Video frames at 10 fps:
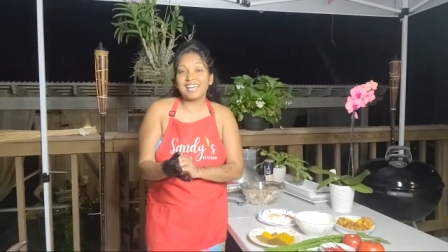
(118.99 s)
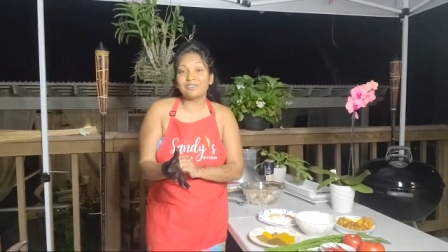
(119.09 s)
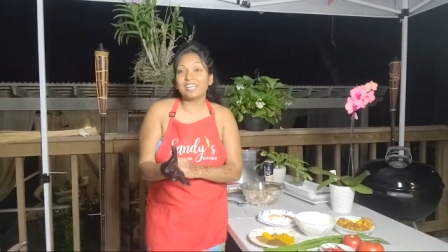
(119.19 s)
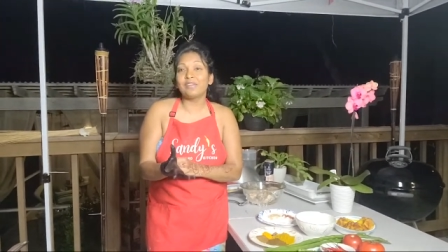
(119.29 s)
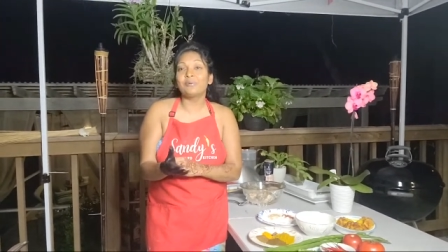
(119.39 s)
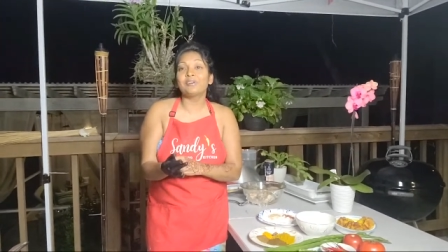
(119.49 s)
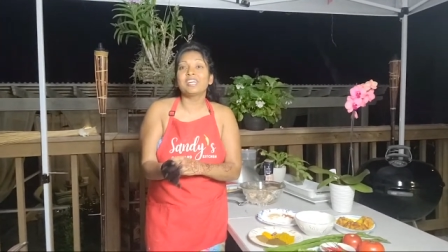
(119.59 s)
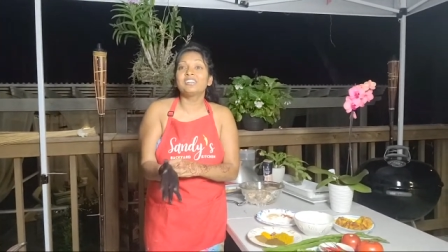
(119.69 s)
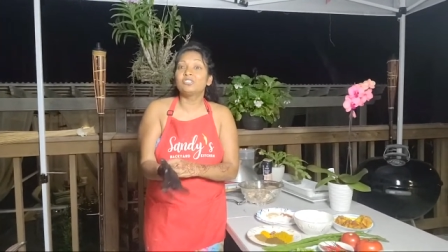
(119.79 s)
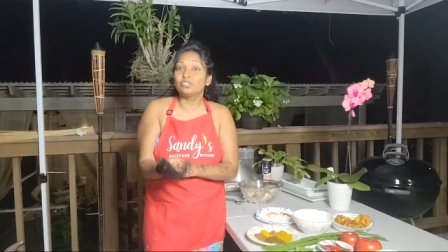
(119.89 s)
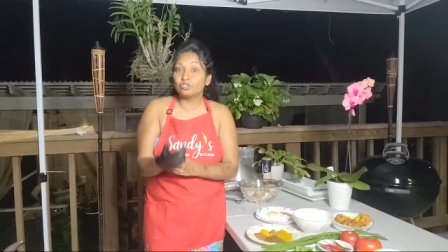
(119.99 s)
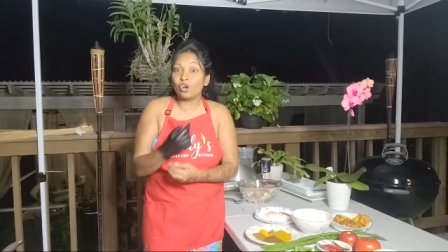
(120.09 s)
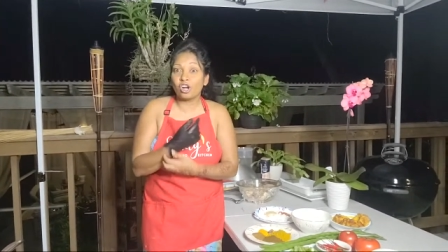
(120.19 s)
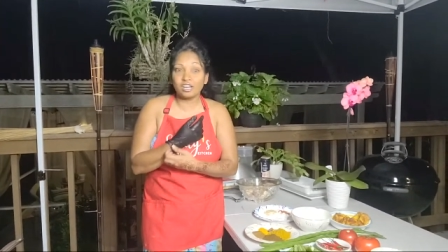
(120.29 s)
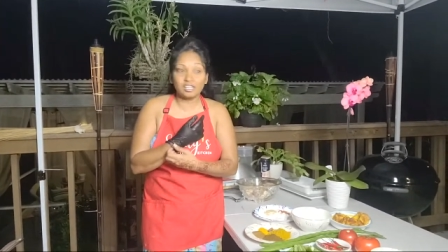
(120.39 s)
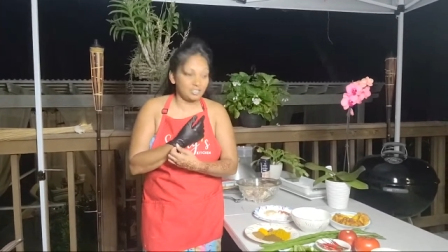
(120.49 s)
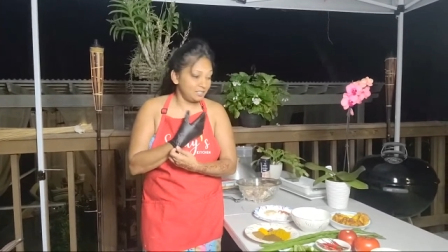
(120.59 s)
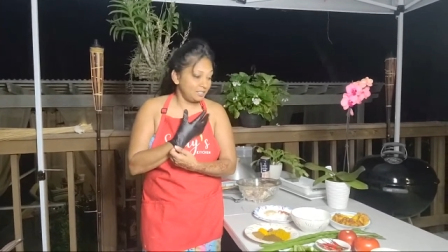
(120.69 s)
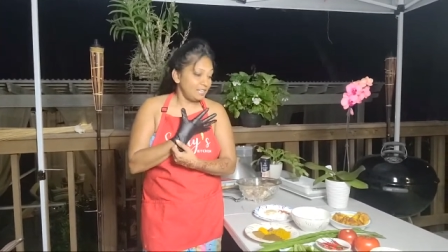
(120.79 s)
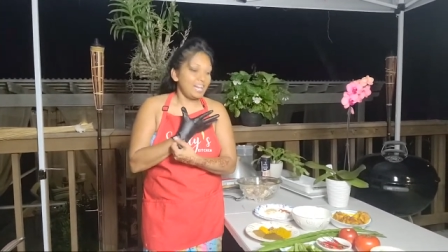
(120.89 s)
Okay, we're here to talk
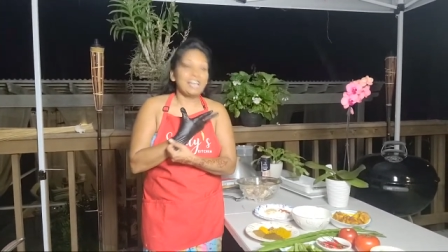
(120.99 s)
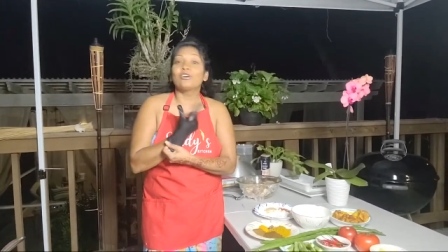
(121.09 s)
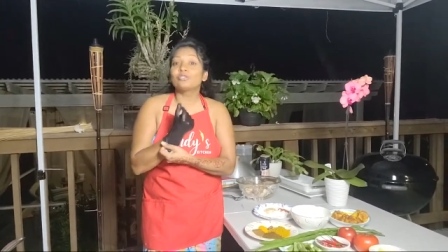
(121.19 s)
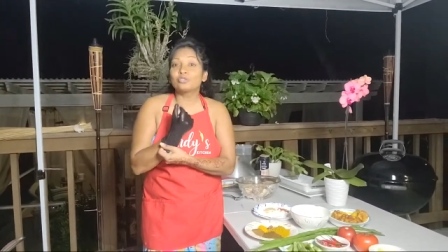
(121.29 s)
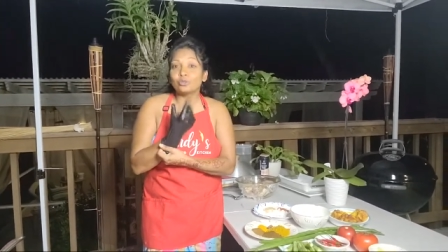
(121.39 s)
and also